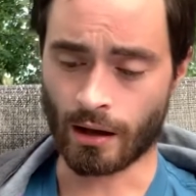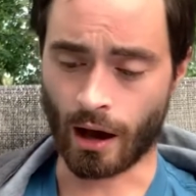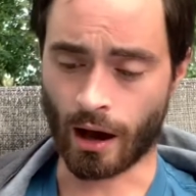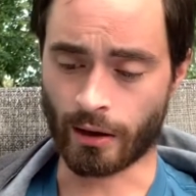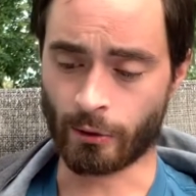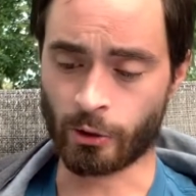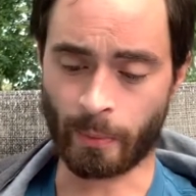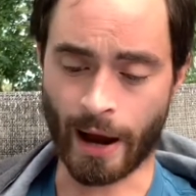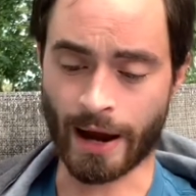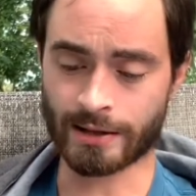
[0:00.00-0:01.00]
Though the
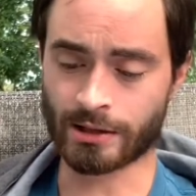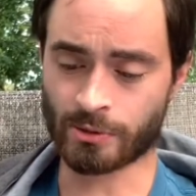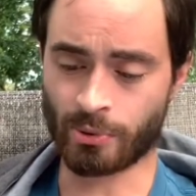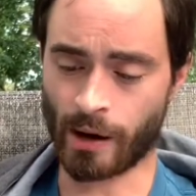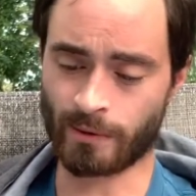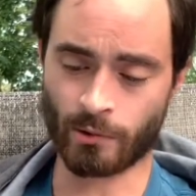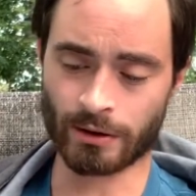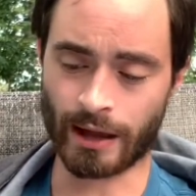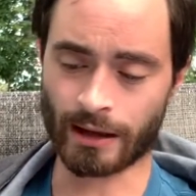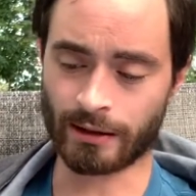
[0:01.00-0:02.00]
passage is probably more
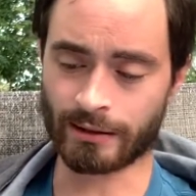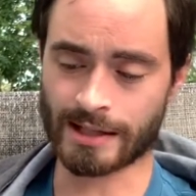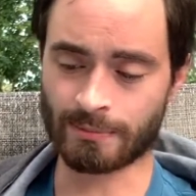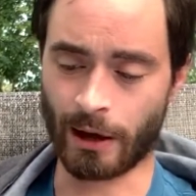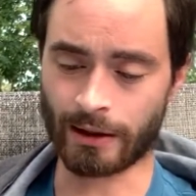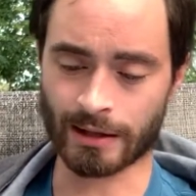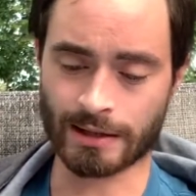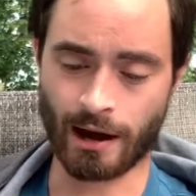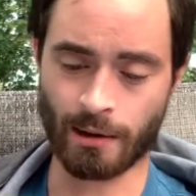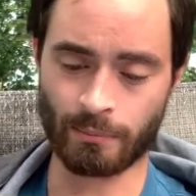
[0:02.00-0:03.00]
likely in the spelling and
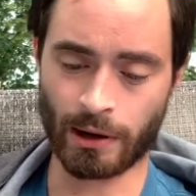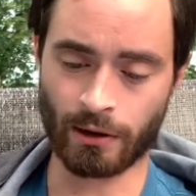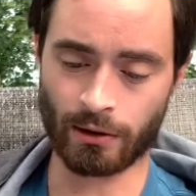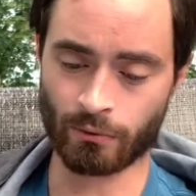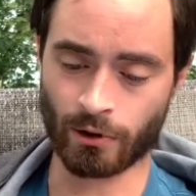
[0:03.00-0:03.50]
time period,